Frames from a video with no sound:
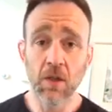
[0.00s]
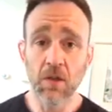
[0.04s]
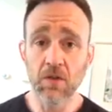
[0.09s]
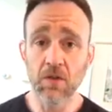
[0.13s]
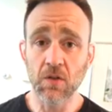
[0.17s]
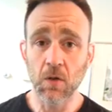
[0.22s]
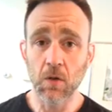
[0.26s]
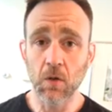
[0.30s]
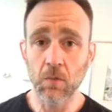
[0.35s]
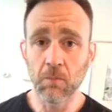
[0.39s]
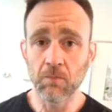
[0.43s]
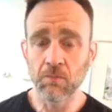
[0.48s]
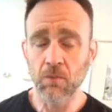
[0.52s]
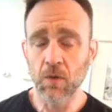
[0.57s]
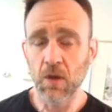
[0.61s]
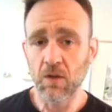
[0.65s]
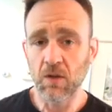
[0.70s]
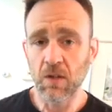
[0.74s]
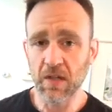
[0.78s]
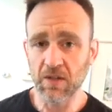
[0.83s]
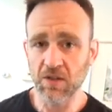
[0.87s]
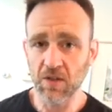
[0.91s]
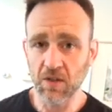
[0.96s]
So
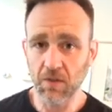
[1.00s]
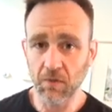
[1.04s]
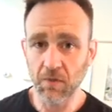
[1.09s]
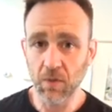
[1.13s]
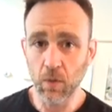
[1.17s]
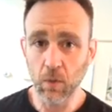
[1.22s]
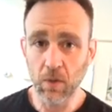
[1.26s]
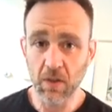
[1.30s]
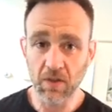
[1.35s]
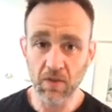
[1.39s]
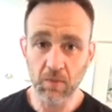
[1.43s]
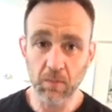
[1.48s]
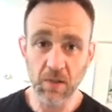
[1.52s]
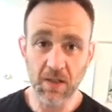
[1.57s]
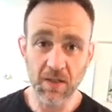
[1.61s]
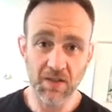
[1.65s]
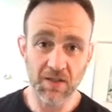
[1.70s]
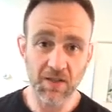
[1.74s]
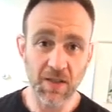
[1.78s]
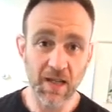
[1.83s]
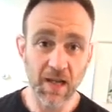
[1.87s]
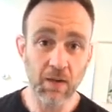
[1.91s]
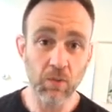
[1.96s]
that's the focus,
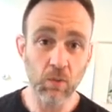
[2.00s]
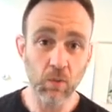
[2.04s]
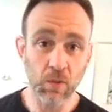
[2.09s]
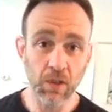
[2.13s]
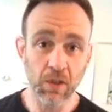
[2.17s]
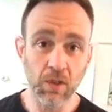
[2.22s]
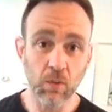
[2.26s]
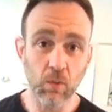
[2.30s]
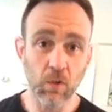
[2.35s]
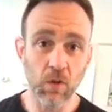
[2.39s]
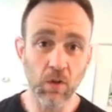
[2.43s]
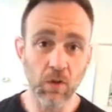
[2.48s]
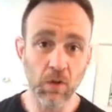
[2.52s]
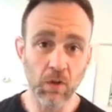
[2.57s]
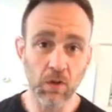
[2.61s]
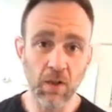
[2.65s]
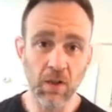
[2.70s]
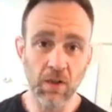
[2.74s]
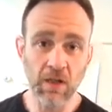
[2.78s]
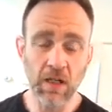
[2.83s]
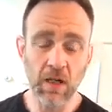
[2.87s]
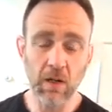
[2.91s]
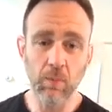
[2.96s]
because that really will
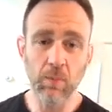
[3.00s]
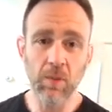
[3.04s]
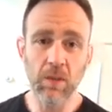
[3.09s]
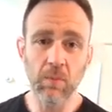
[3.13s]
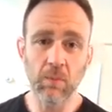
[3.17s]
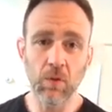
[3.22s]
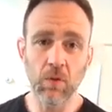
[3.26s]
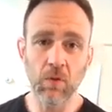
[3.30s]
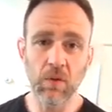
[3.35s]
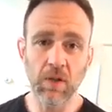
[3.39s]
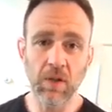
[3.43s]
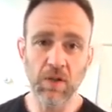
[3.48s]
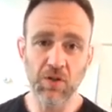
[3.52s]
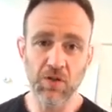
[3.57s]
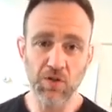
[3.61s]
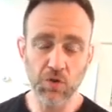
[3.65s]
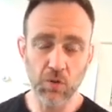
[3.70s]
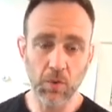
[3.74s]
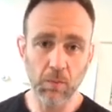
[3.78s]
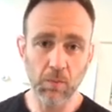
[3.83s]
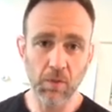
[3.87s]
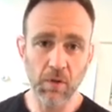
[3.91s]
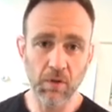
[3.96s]
allow people in a
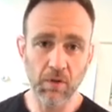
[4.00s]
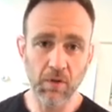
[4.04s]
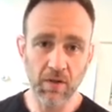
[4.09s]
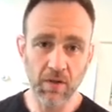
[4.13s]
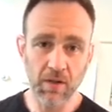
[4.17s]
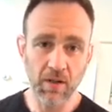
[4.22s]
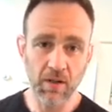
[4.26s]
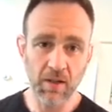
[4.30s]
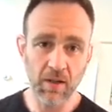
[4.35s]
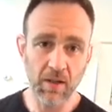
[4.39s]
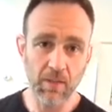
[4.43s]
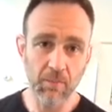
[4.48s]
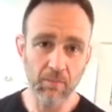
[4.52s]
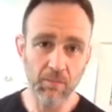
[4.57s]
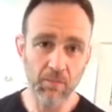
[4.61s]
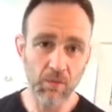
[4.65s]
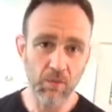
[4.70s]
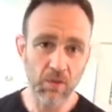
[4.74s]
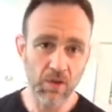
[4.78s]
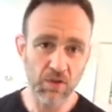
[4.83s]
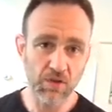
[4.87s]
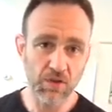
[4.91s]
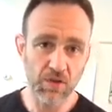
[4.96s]
short period of time,
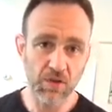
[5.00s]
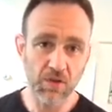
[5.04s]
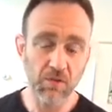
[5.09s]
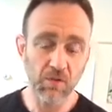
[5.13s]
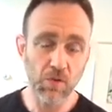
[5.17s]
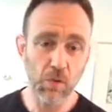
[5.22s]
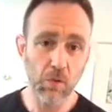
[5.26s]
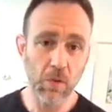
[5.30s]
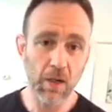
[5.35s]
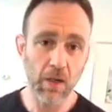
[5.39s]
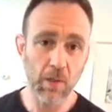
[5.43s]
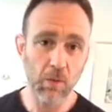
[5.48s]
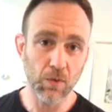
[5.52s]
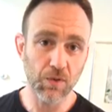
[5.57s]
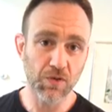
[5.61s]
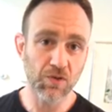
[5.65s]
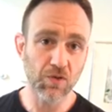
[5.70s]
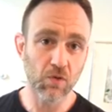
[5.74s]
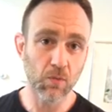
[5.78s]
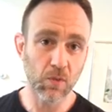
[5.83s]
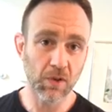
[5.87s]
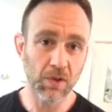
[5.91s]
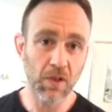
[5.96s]
in just a few
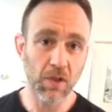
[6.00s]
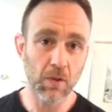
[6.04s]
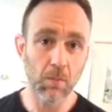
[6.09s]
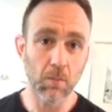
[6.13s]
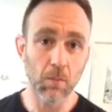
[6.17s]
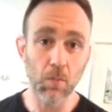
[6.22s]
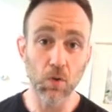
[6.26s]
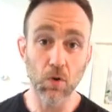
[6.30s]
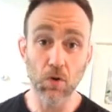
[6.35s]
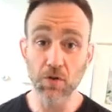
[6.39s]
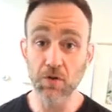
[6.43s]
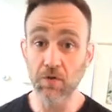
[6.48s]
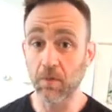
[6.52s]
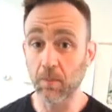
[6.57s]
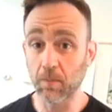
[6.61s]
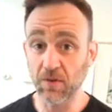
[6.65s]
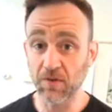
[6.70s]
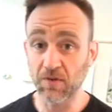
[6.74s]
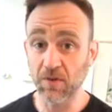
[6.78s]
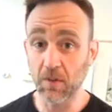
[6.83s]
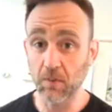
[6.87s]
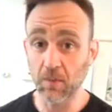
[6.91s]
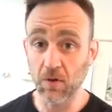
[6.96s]
hours, to really emerge from
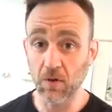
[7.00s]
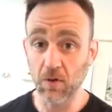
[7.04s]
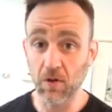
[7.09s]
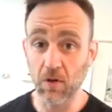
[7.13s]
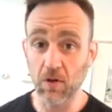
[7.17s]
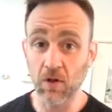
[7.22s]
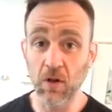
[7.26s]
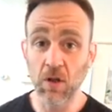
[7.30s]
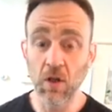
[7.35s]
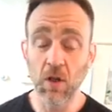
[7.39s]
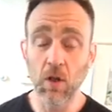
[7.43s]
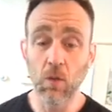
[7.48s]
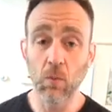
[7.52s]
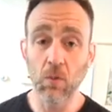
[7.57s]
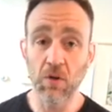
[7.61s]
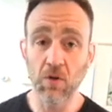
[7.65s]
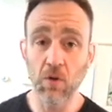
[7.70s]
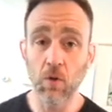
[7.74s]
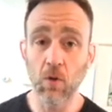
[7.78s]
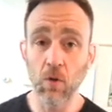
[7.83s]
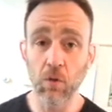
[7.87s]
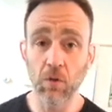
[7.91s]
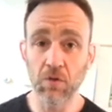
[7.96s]
a seminar
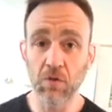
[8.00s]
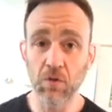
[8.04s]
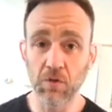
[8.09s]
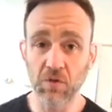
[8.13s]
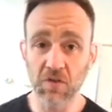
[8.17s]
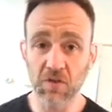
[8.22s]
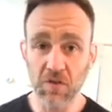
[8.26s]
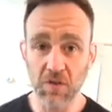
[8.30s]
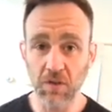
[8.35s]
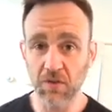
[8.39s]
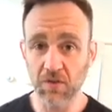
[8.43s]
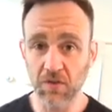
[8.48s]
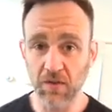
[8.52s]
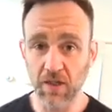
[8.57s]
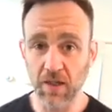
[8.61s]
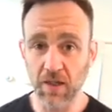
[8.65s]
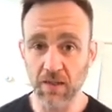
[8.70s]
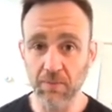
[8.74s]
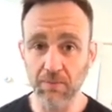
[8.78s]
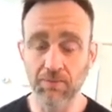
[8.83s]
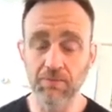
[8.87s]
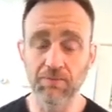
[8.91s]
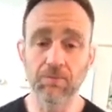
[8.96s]
with a whole new skill
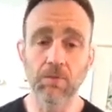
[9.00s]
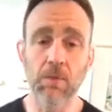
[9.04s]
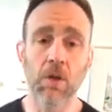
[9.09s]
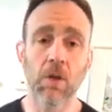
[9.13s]
set,